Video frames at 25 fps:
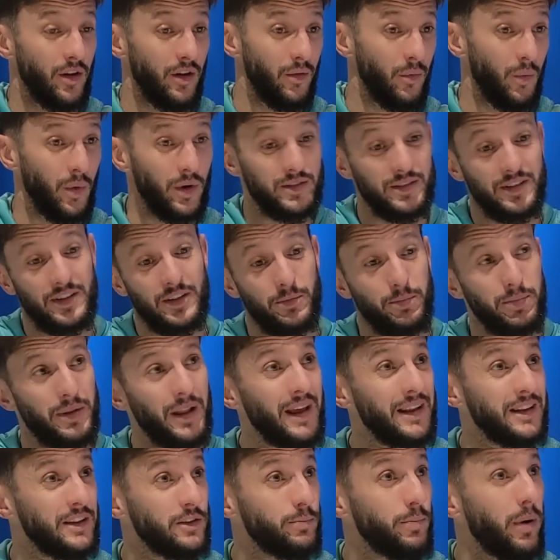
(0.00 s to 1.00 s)
Once he's
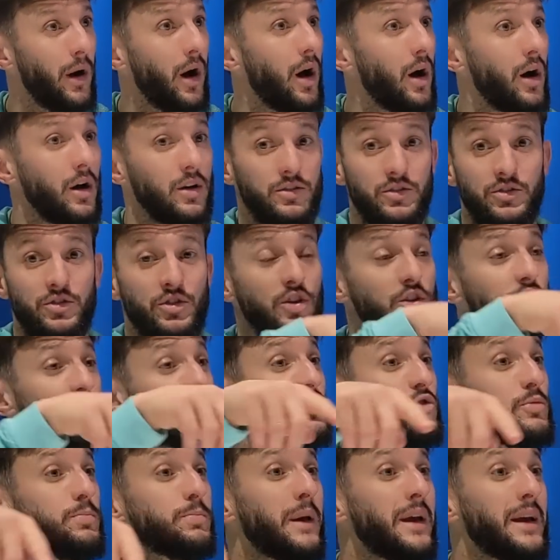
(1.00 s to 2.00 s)
played his pass, to
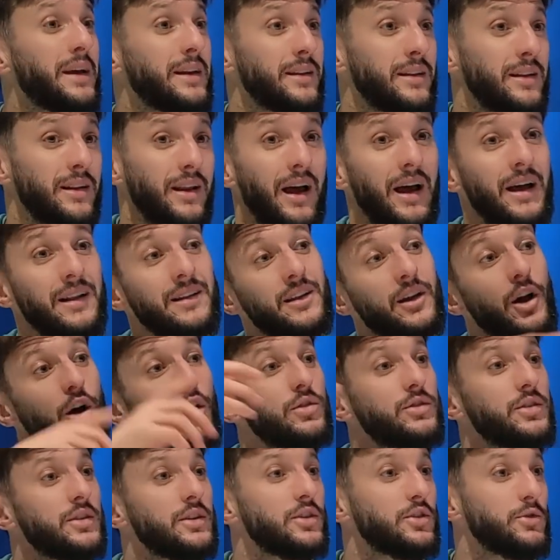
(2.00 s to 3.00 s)
spin and go
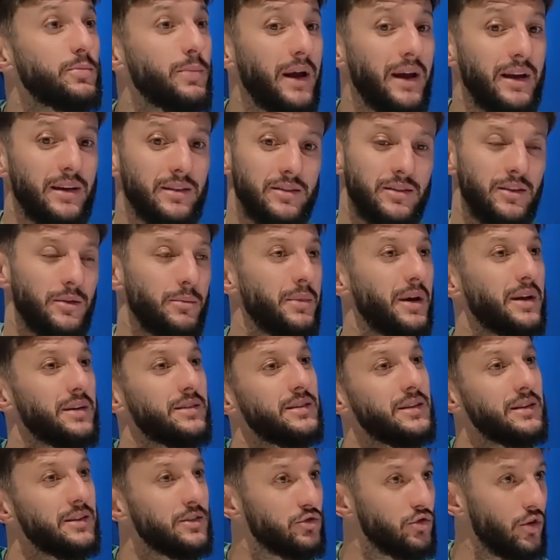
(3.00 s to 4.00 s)
to the space that
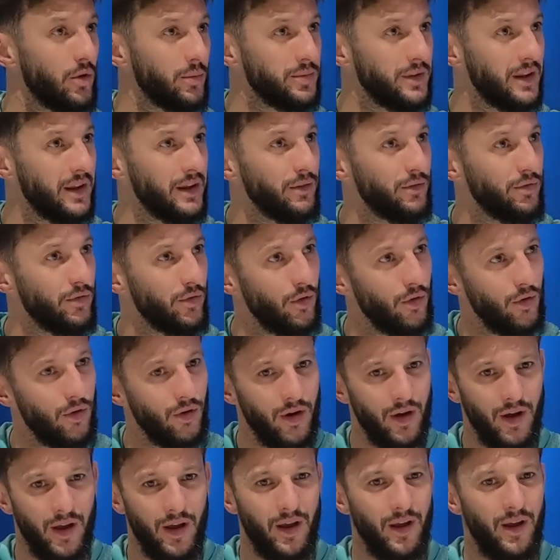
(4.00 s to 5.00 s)
Messi's dropped deep for.
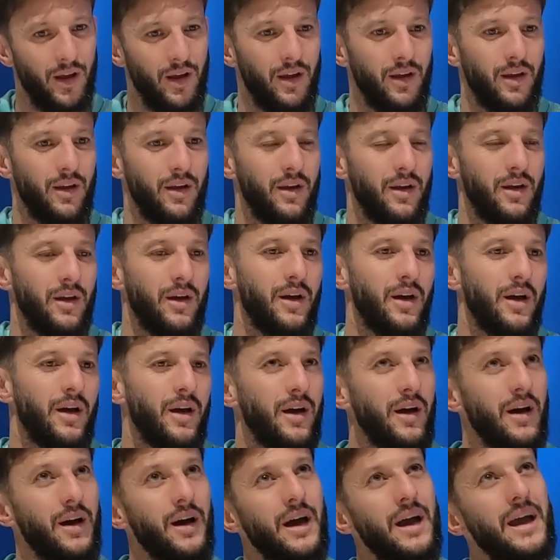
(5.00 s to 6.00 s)

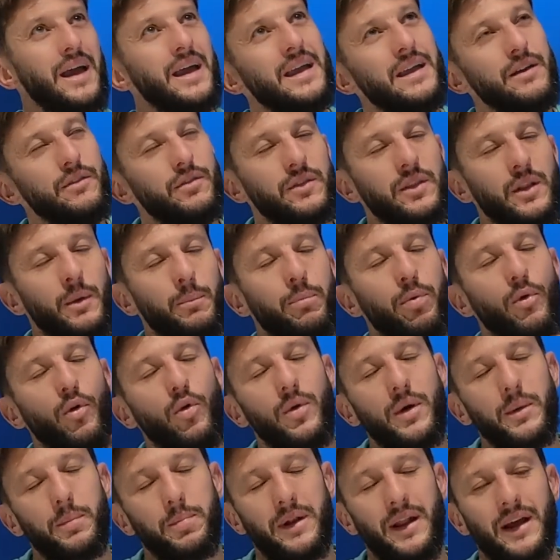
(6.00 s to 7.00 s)
Even the ball
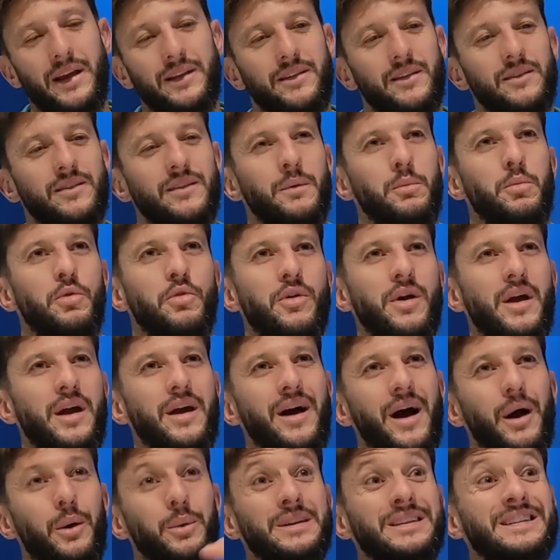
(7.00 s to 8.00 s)
he played to Di Maria, how he's